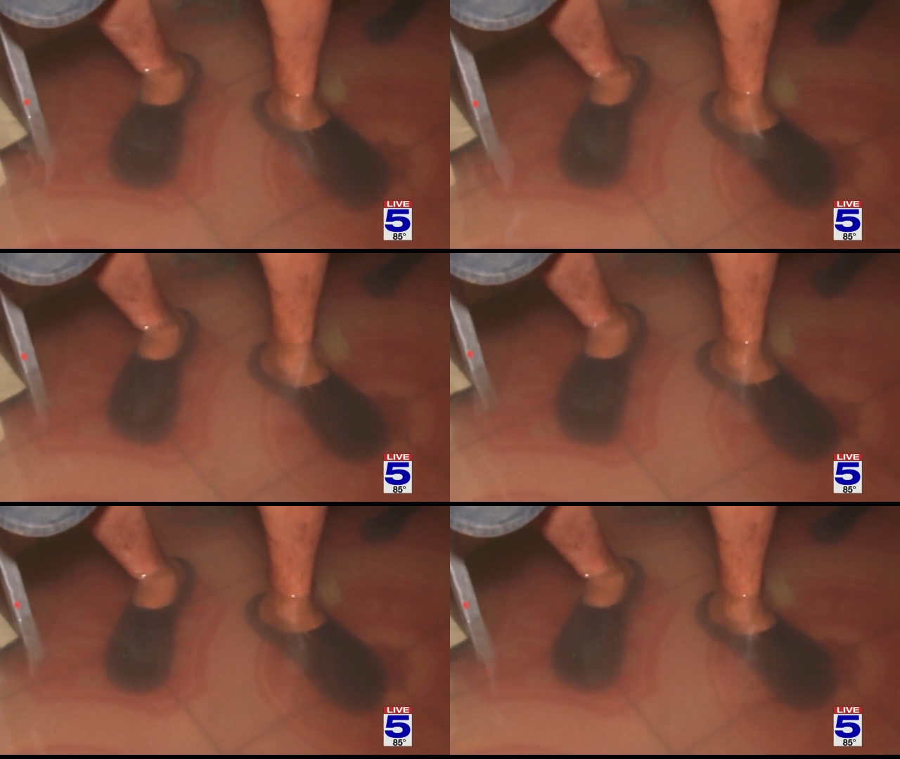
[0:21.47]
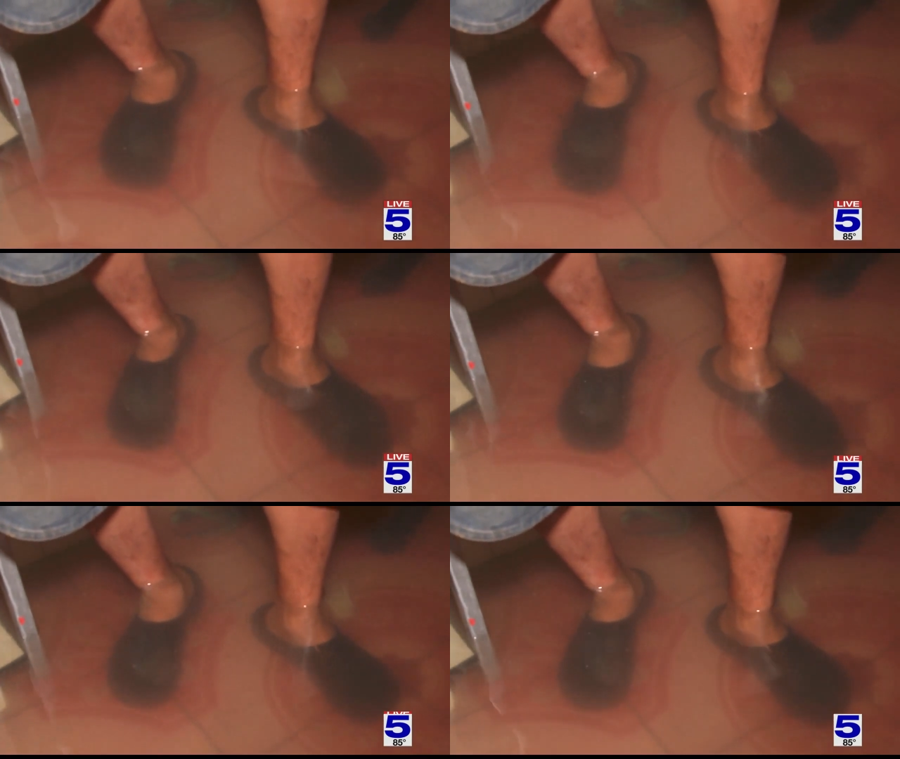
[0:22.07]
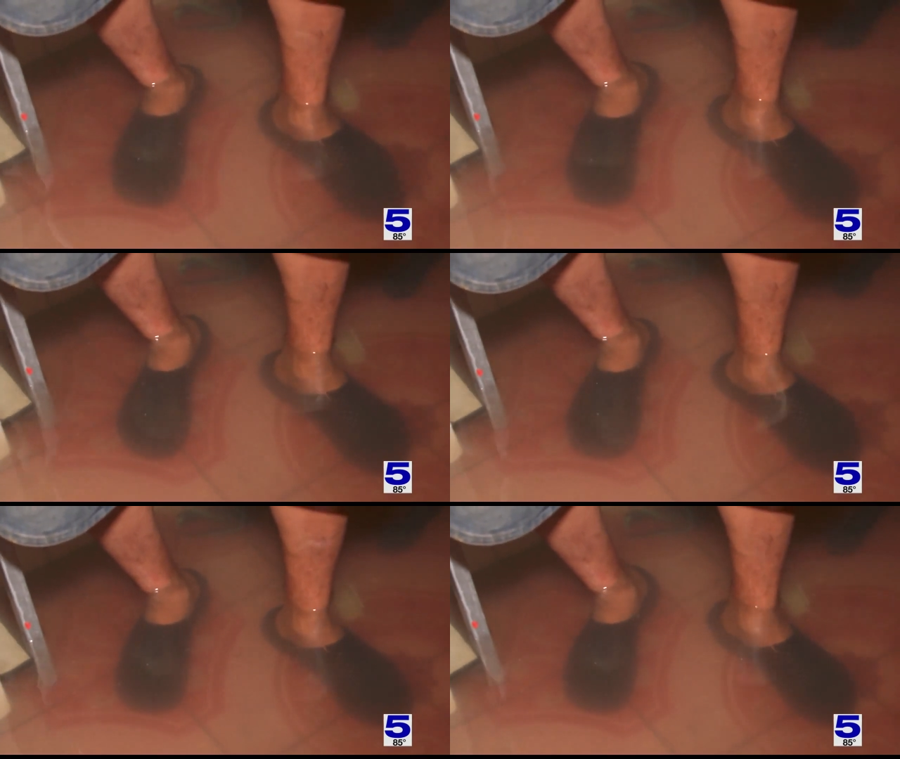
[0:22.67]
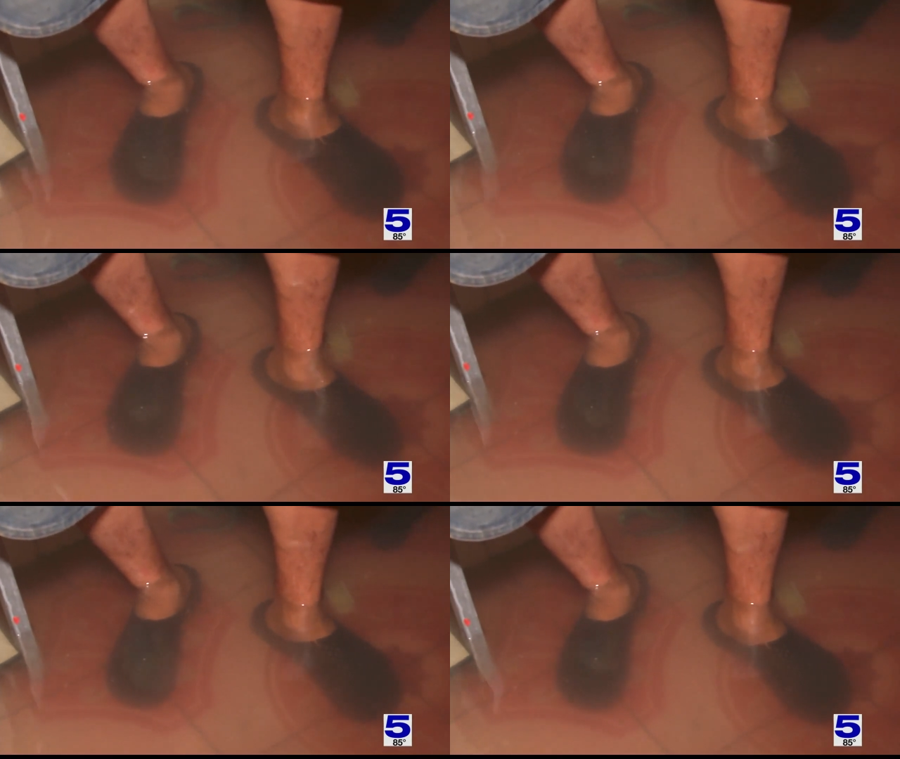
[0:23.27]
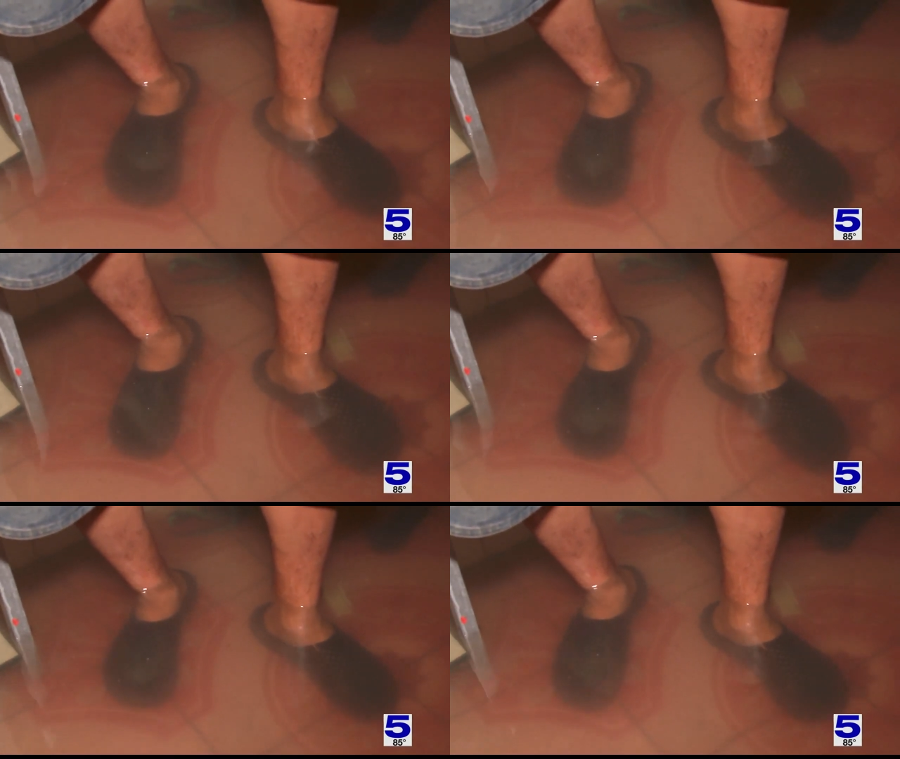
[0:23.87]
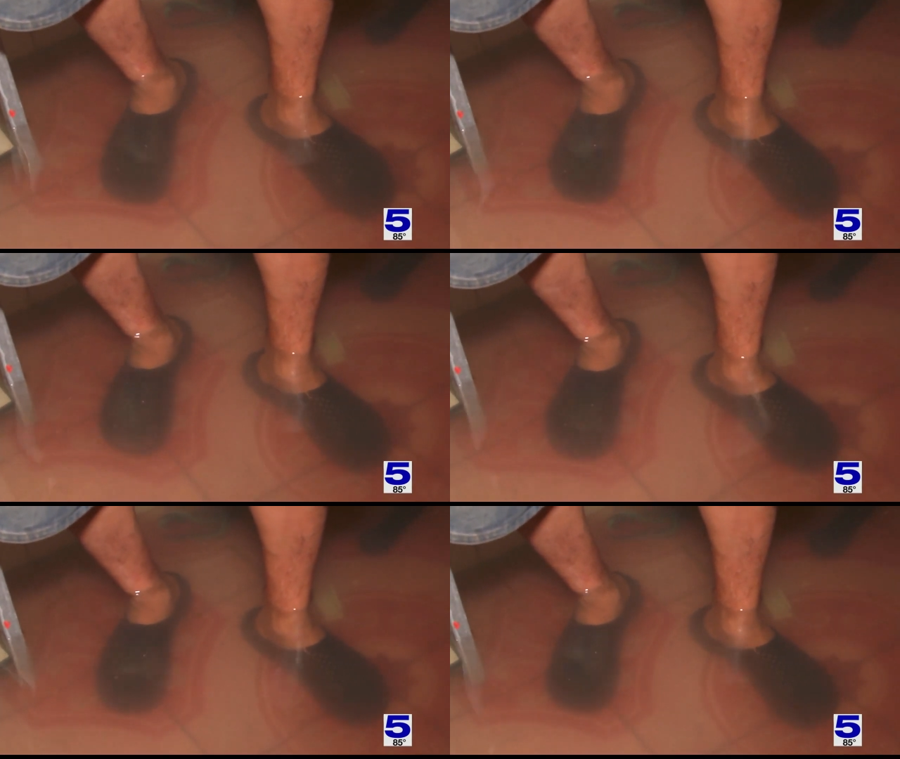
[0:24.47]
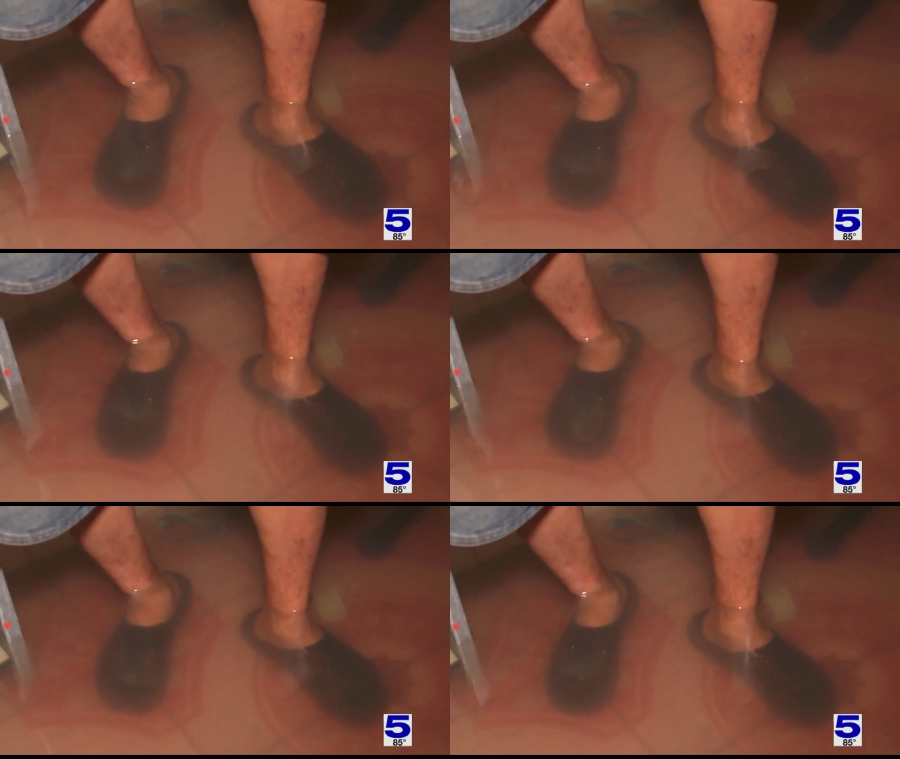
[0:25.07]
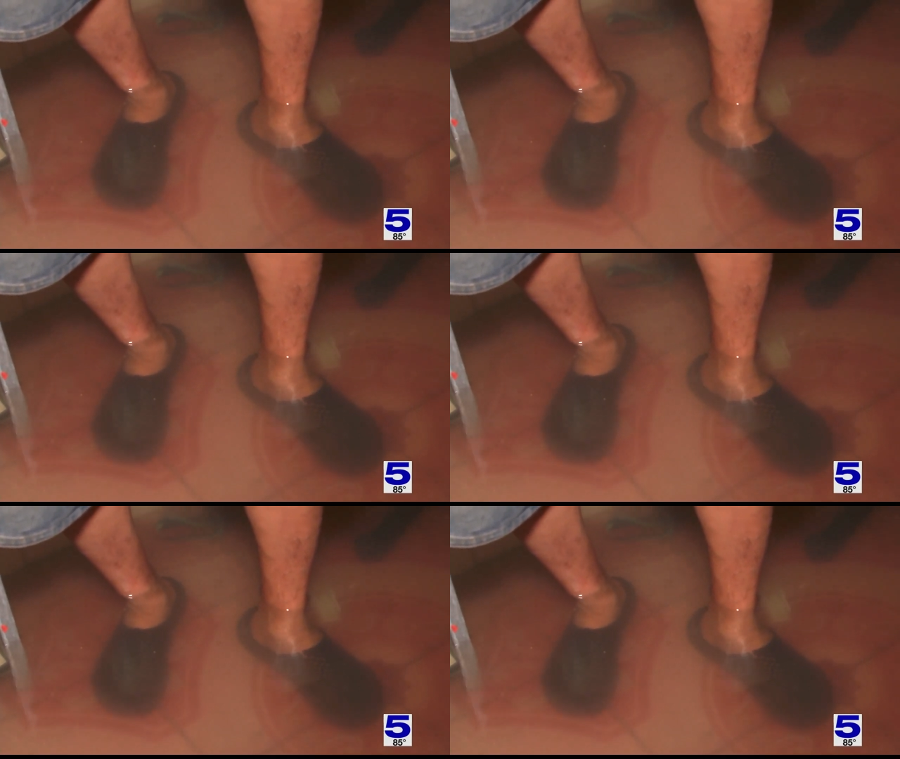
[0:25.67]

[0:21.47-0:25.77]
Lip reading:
[unreadable: no face in view]